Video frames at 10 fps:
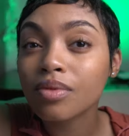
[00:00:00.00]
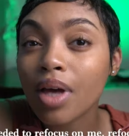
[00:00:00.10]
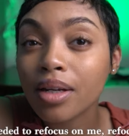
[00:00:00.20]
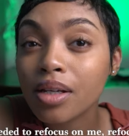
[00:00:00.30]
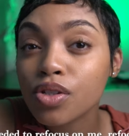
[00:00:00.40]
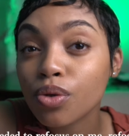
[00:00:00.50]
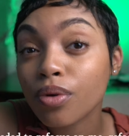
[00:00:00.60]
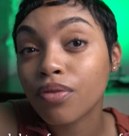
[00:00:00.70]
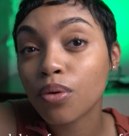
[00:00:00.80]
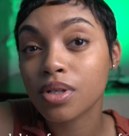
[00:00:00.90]
I needed to
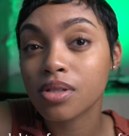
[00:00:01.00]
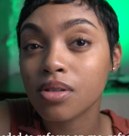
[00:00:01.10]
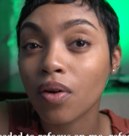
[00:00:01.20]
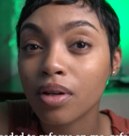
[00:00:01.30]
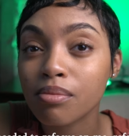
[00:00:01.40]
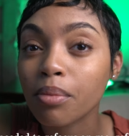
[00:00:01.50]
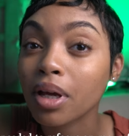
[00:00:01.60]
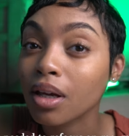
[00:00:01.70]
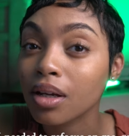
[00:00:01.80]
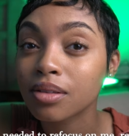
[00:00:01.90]
refocus on
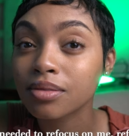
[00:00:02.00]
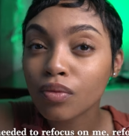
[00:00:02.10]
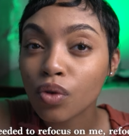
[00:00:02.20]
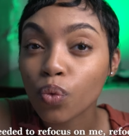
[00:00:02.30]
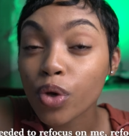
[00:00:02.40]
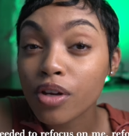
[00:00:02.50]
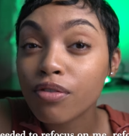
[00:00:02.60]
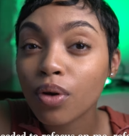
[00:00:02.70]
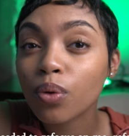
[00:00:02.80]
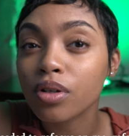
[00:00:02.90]
me
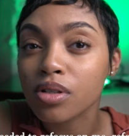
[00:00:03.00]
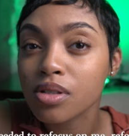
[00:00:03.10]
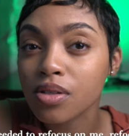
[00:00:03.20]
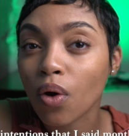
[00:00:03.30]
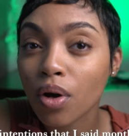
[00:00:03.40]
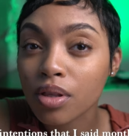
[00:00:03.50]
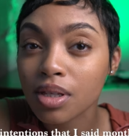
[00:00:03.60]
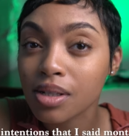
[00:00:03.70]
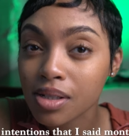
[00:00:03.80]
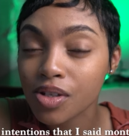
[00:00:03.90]
refocus on
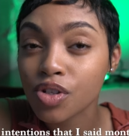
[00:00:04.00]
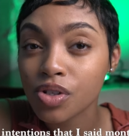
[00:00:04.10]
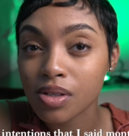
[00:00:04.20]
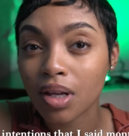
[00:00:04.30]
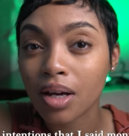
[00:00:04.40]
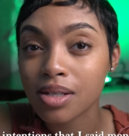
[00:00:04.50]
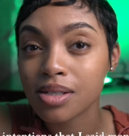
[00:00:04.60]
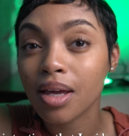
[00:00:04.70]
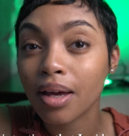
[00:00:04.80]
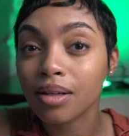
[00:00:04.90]
the intentions that I
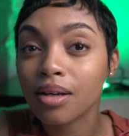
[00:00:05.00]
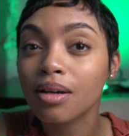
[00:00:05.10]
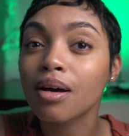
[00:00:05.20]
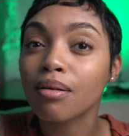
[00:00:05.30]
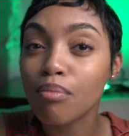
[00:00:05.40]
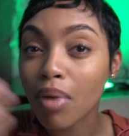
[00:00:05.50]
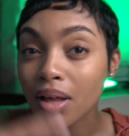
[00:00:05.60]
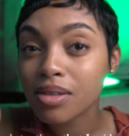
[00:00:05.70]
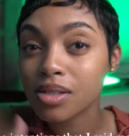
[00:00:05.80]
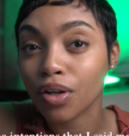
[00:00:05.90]
set
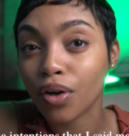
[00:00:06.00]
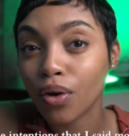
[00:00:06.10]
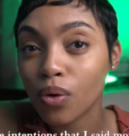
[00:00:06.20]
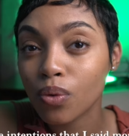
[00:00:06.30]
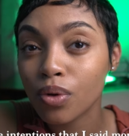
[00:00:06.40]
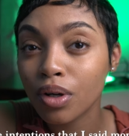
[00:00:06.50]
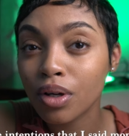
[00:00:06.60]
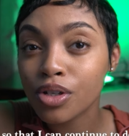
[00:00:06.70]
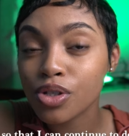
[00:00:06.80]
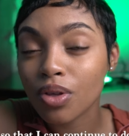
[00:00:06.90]
months ago
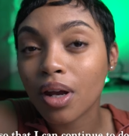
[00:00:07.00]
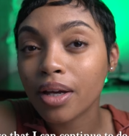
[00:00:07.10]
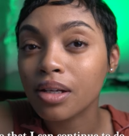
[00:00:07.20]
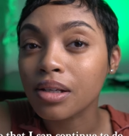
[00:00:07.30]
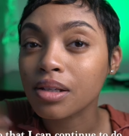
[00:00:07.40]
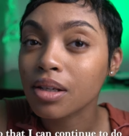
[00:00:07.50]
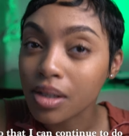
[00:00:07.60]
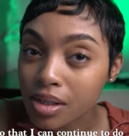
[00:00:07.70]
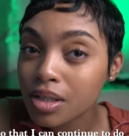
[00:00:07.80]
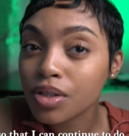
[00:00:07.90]
so that I can
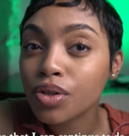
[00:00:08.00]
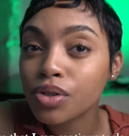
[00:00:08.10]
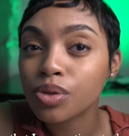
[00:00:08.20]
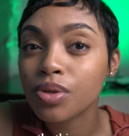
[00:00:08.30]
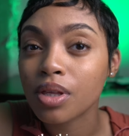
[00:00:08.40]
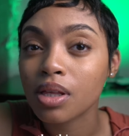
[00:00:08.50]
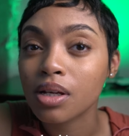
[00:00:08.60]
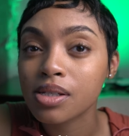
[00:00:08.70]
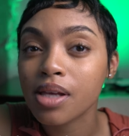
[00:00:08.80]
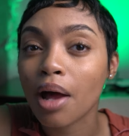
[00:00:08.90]
continue to do the
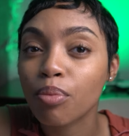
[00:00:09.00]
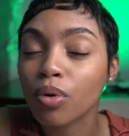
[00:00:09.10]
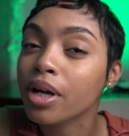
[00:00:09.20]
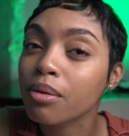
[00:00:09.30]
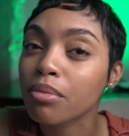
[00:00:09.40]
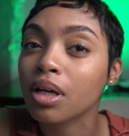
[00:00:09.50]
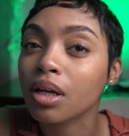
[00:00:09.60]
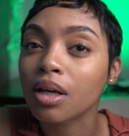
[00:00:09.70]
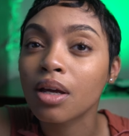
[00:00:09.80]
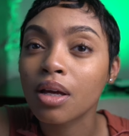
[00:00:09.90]
things that bring
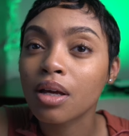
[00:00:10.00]
me